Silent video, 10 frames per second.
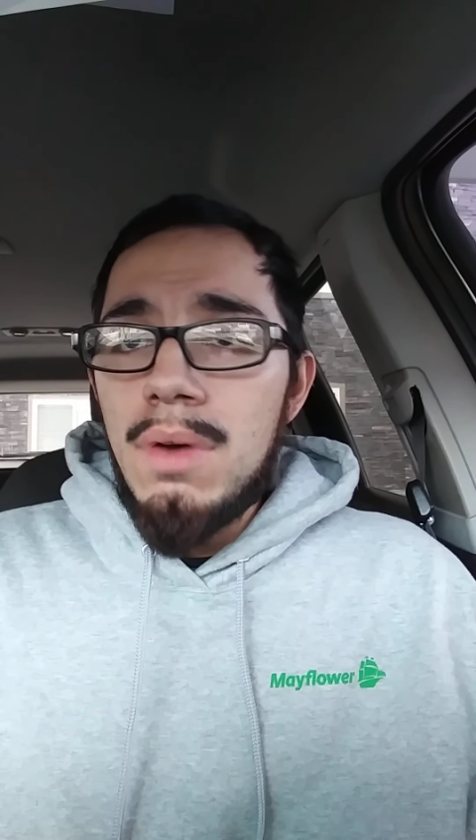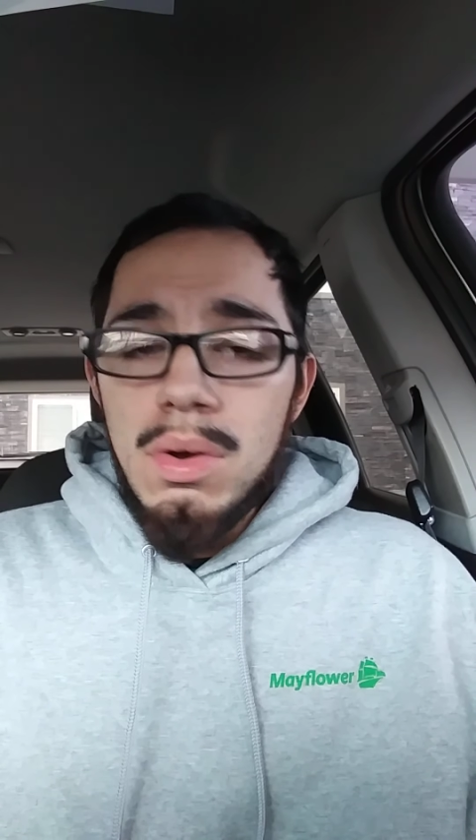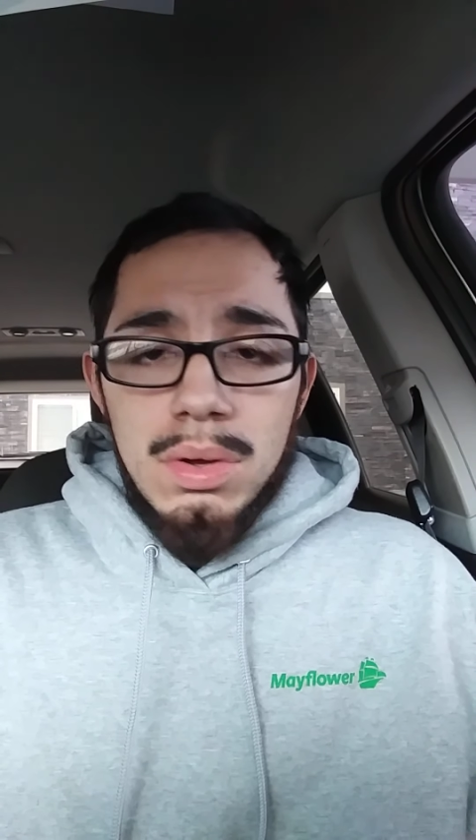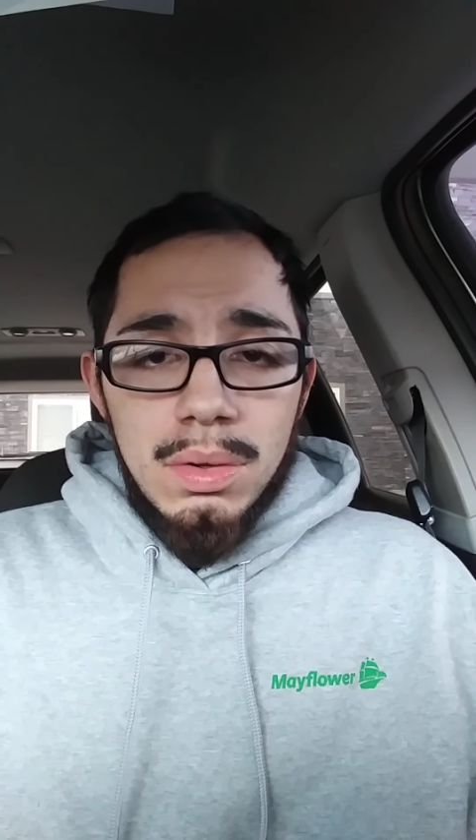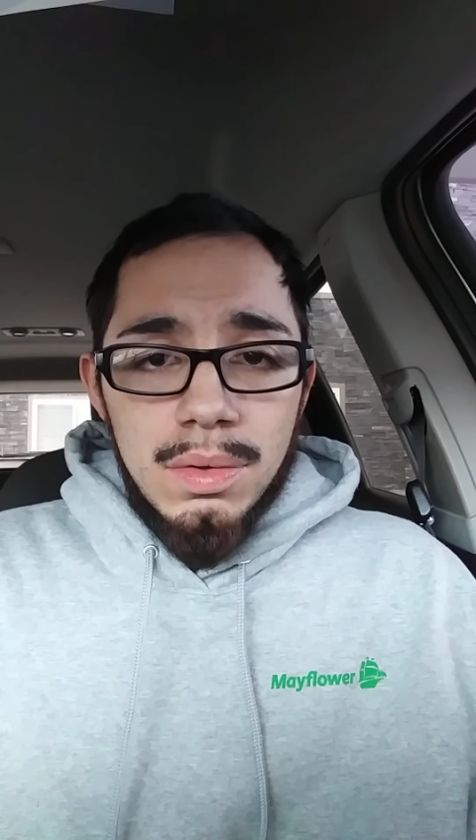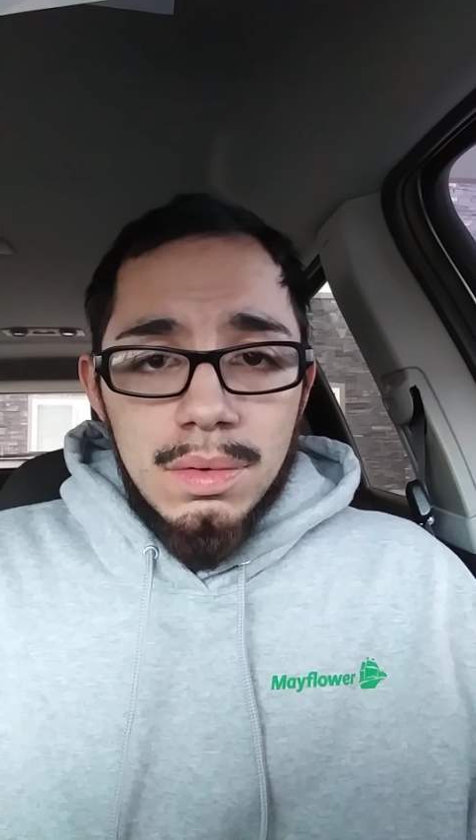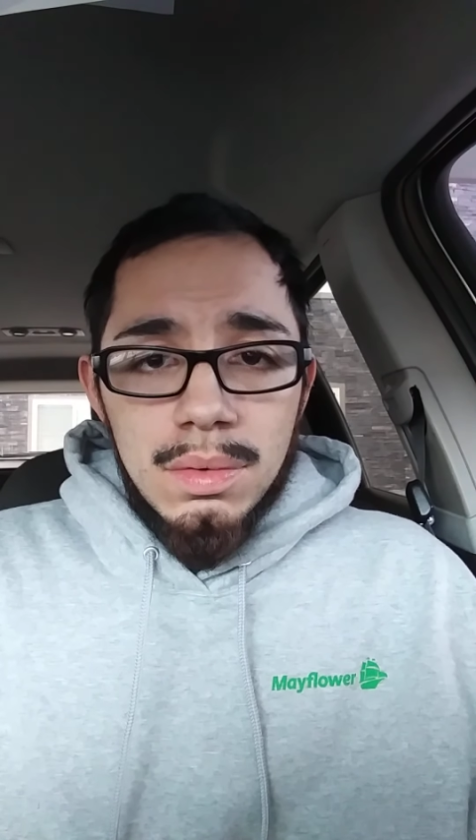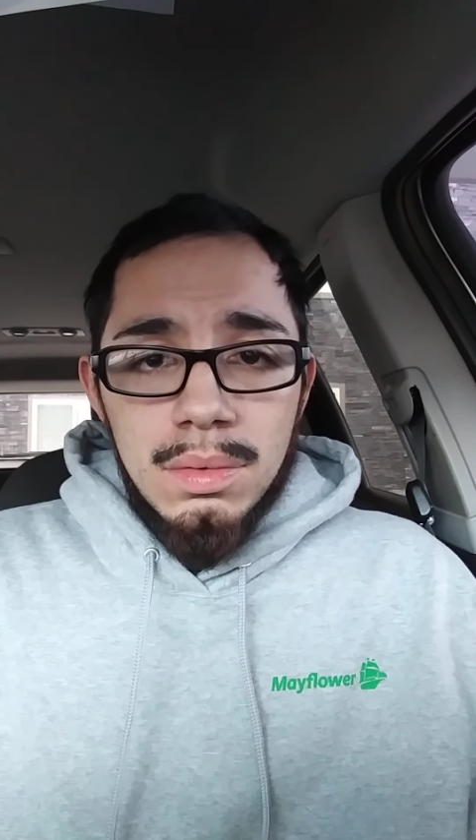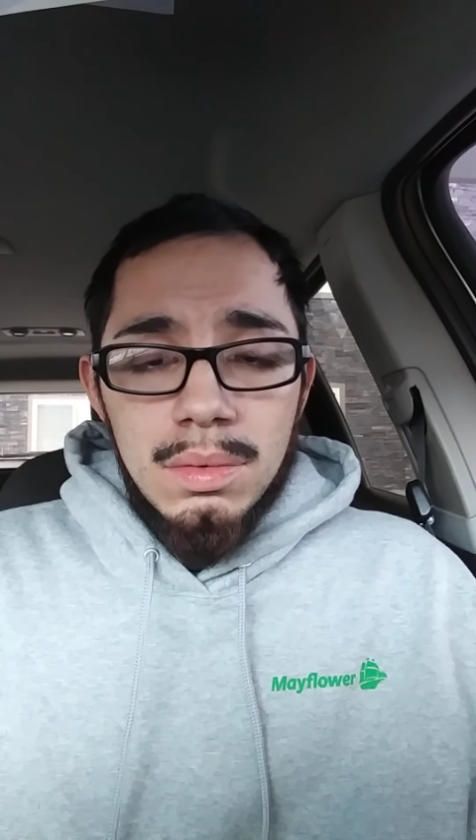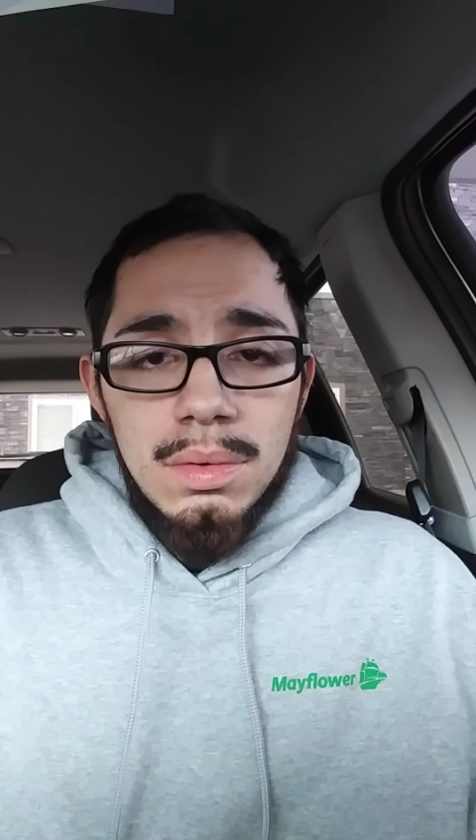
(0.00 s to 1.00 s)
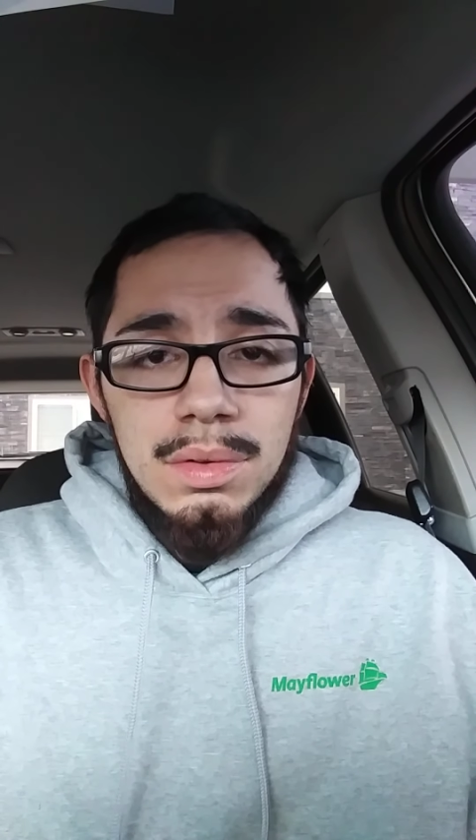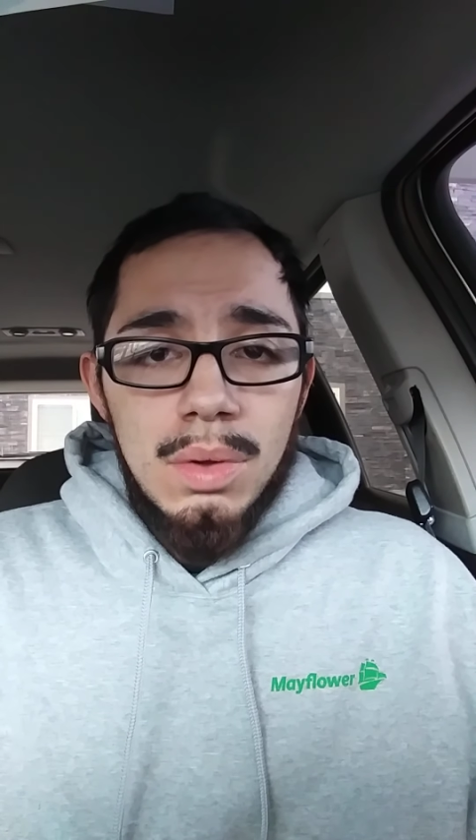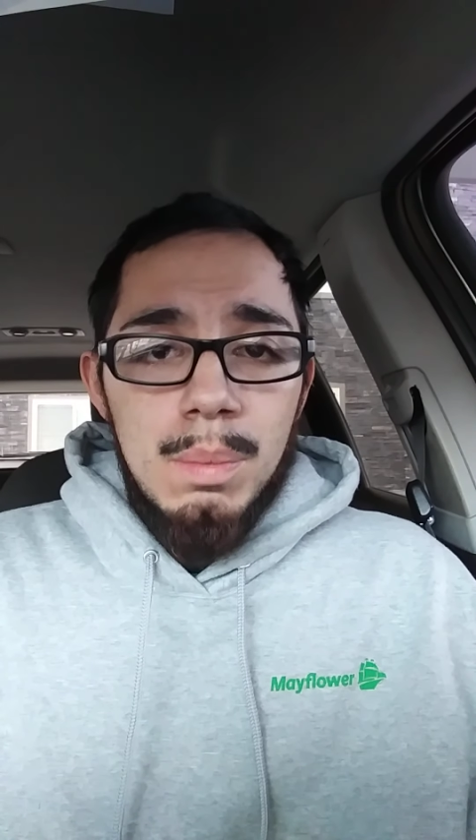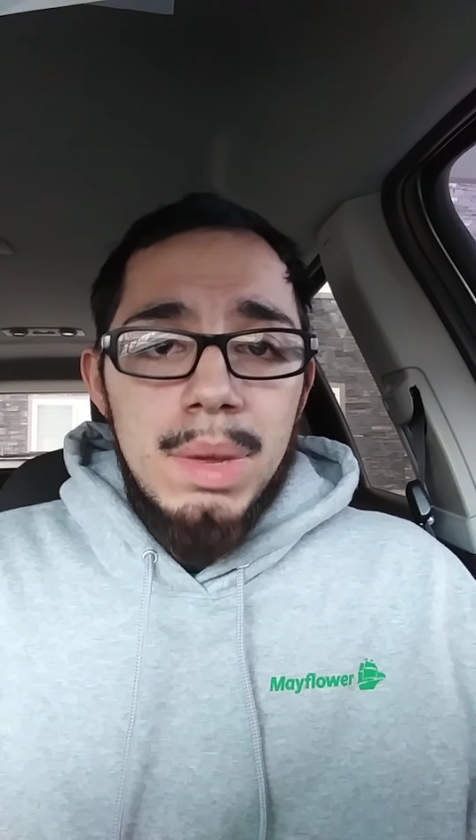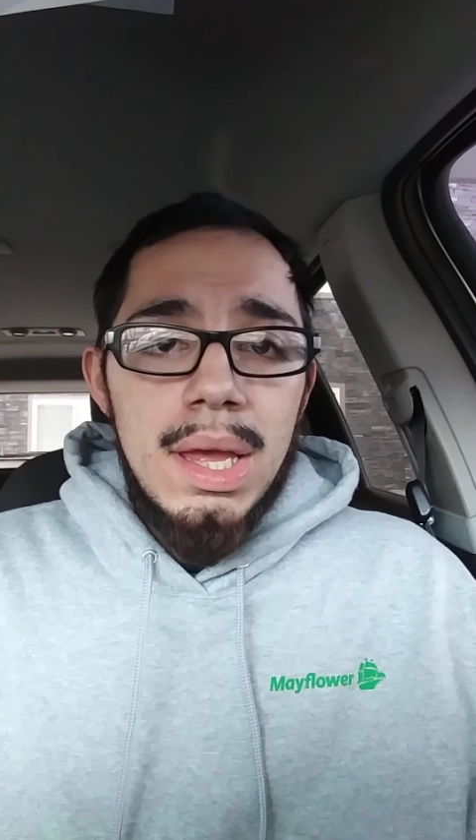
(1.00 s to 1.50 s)
vocals.
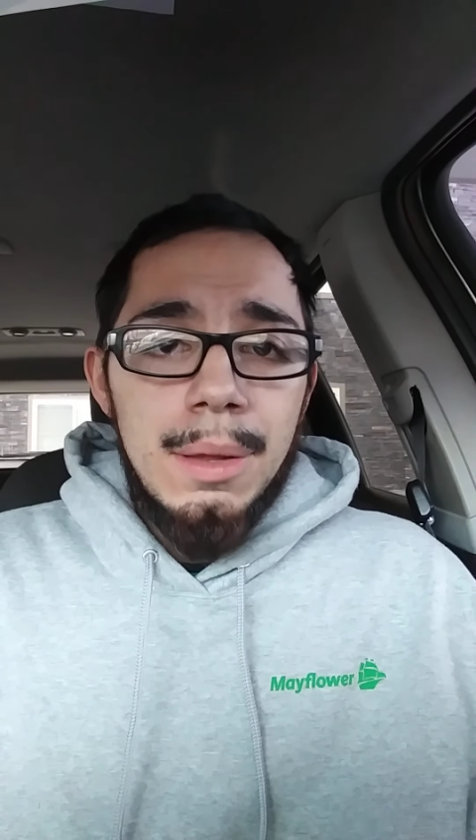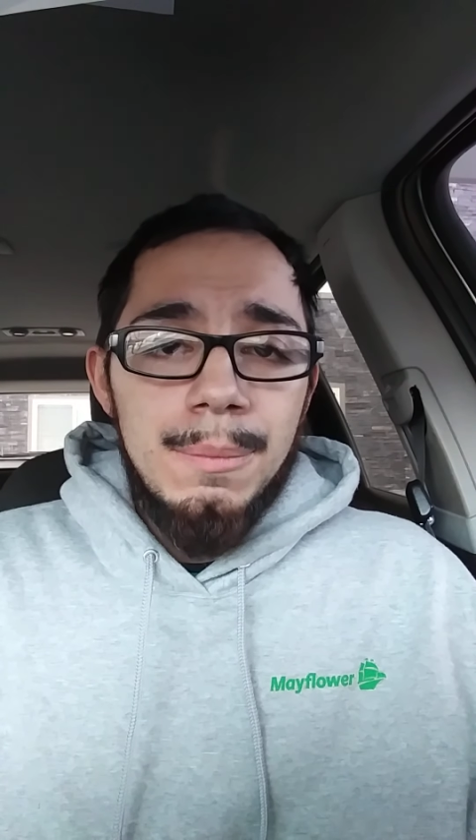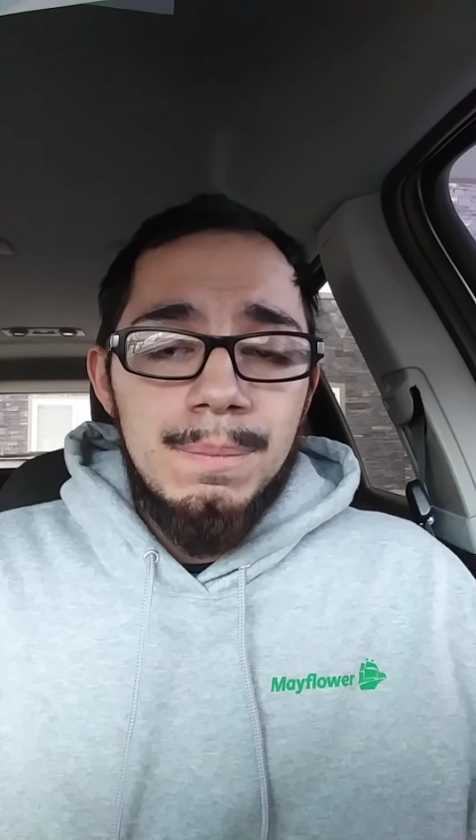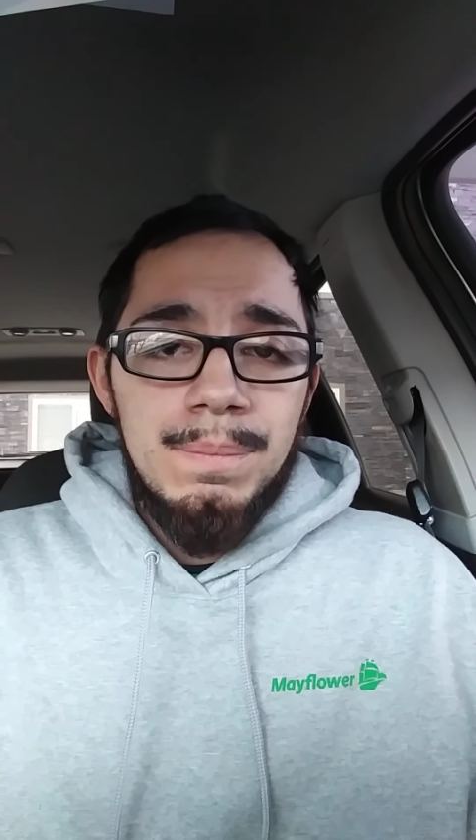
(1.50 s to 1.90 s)
So be it.